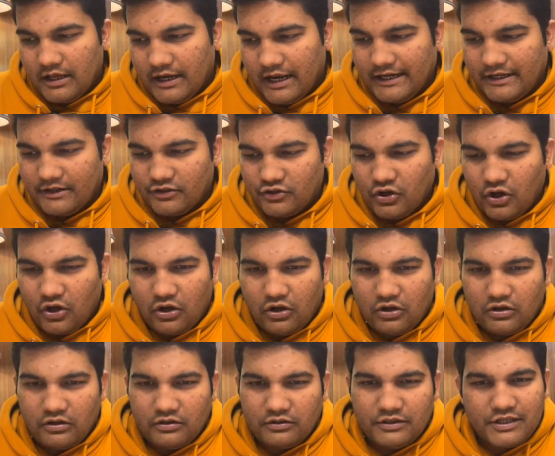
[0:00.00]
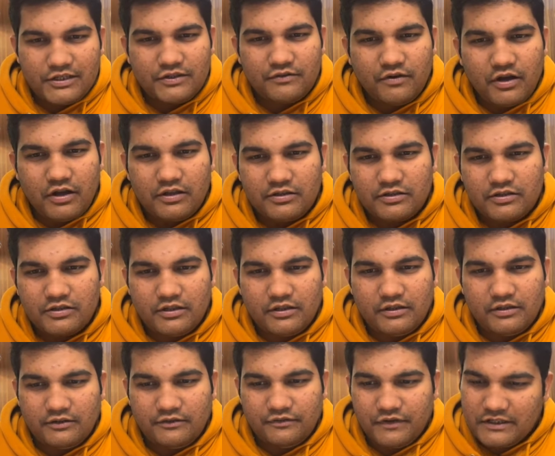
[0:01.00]
right so this was
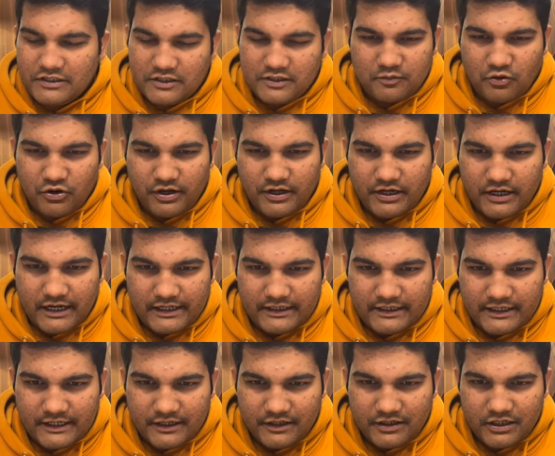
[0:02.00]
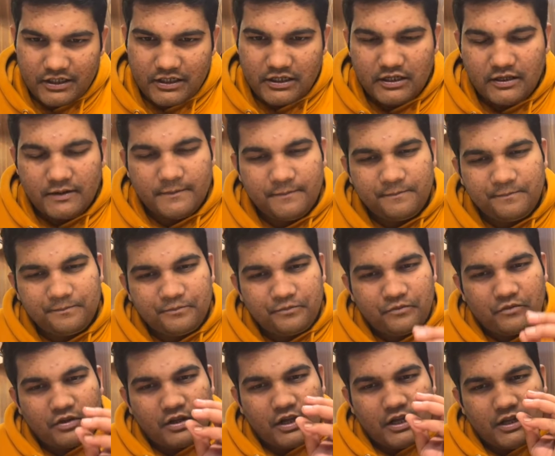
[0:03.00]
the first point, right? That
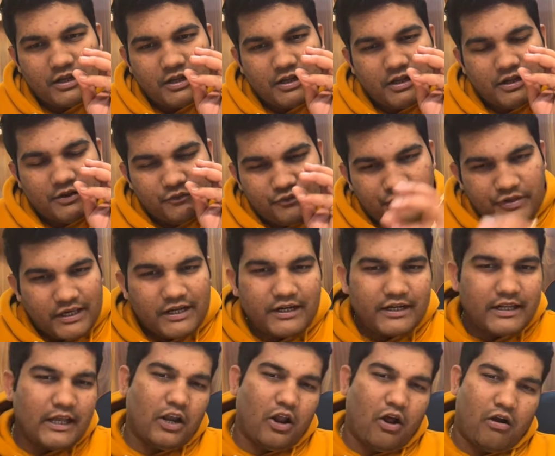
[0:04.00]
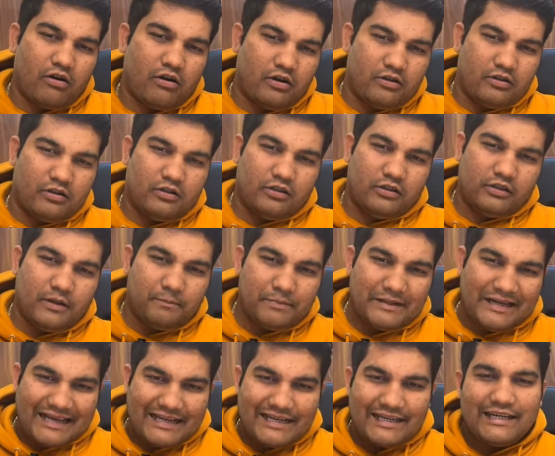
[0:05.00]
weekday lord, the
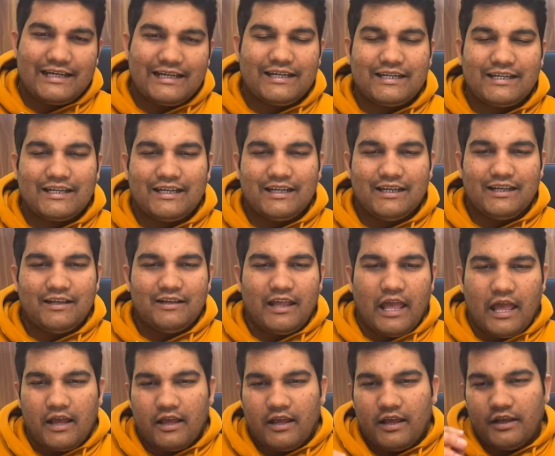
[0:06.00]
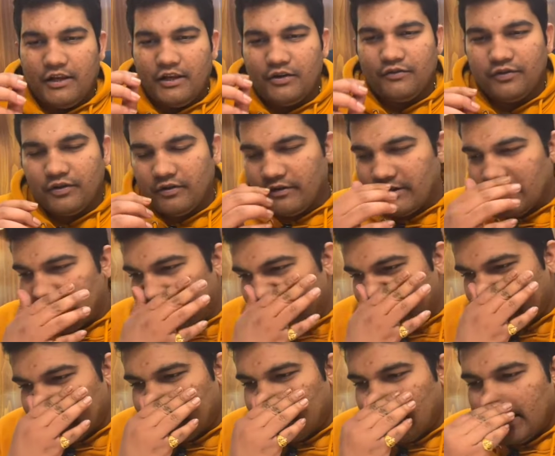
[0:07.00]
planet,
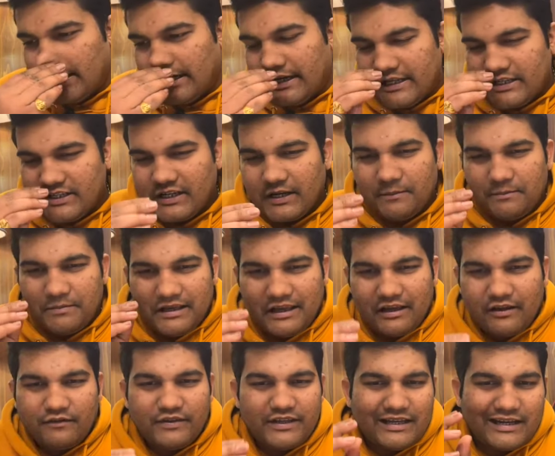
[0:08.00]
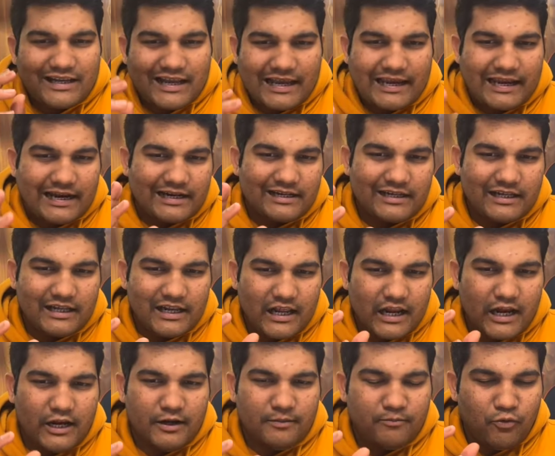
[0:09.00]
influences the nature, behavior, character,
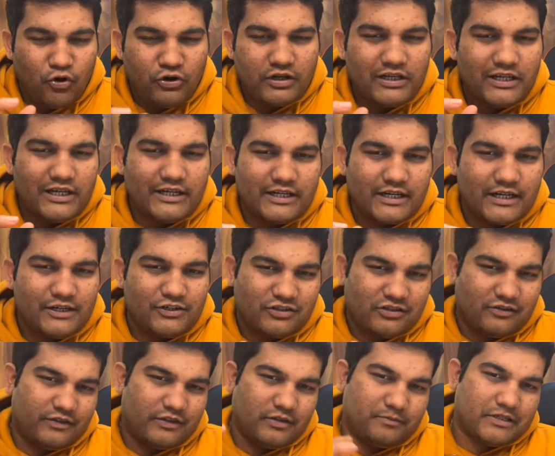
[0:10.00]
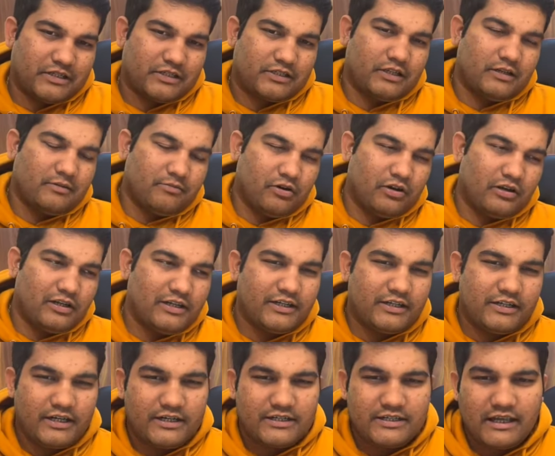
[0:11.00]
and bodily traits of the person. Bodily
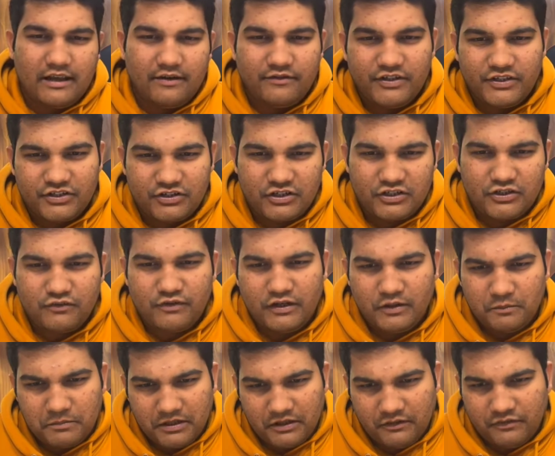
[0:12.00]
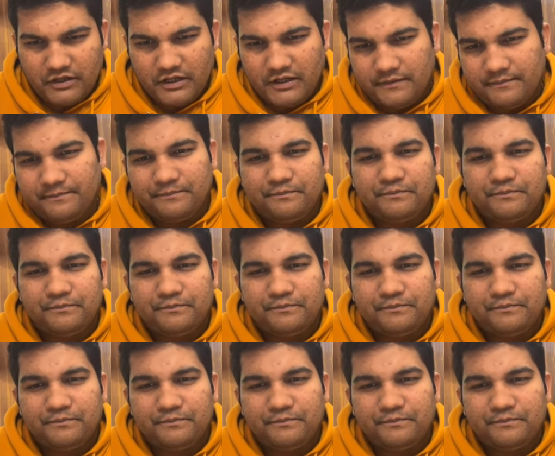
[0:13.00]
traits I have discussed very briefly,